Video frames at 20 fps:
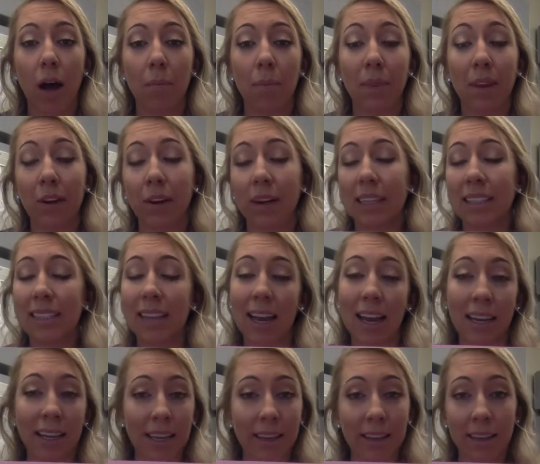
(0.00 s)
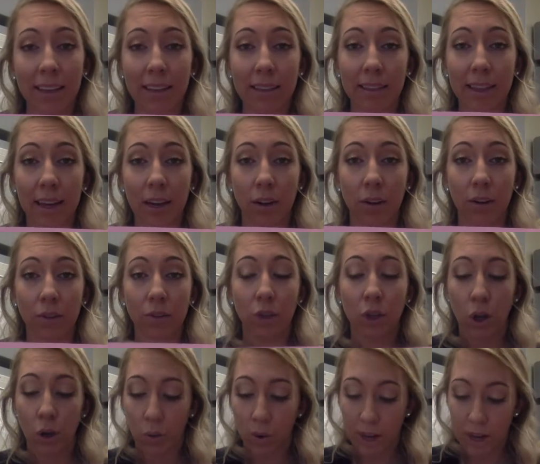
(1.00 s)
there is anything there.
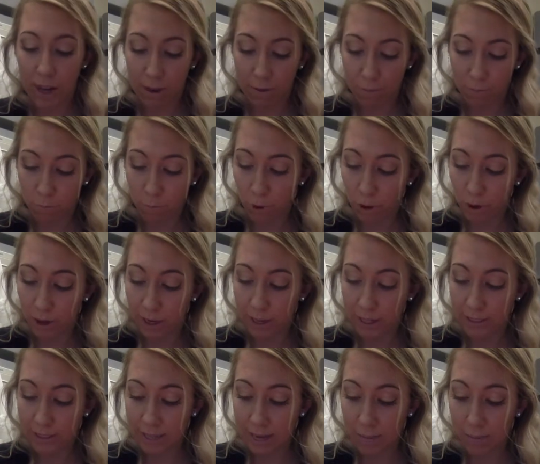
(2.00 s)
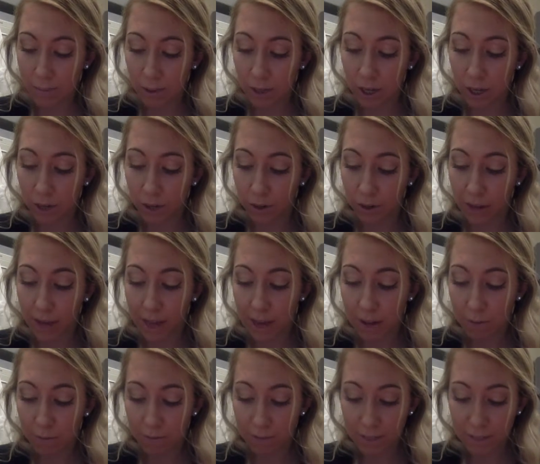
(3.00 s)
So if, for example, under head,
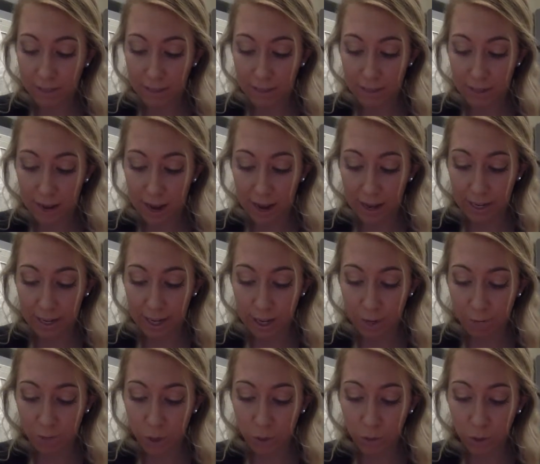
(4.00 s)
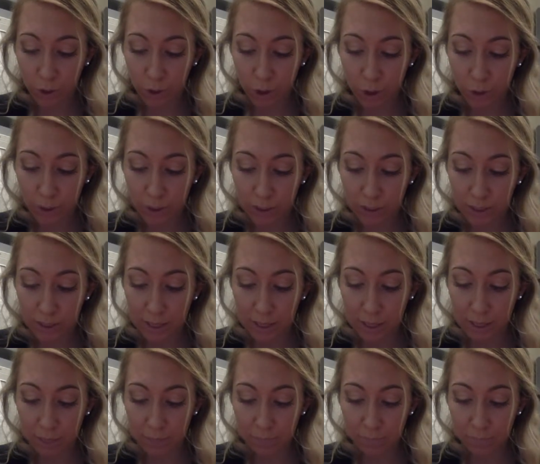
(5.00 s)
face, and neck, if you are
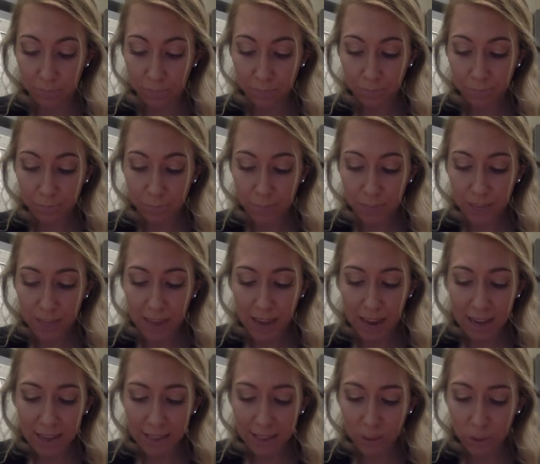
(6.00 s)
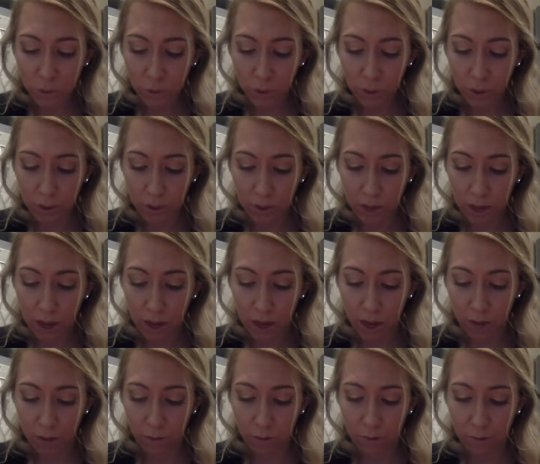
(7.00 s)
noticing any sort
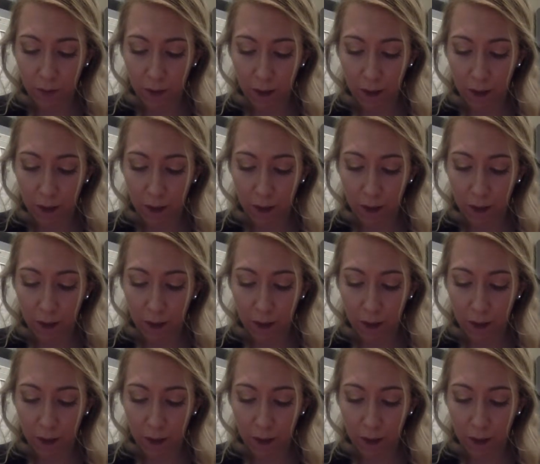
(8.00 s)
of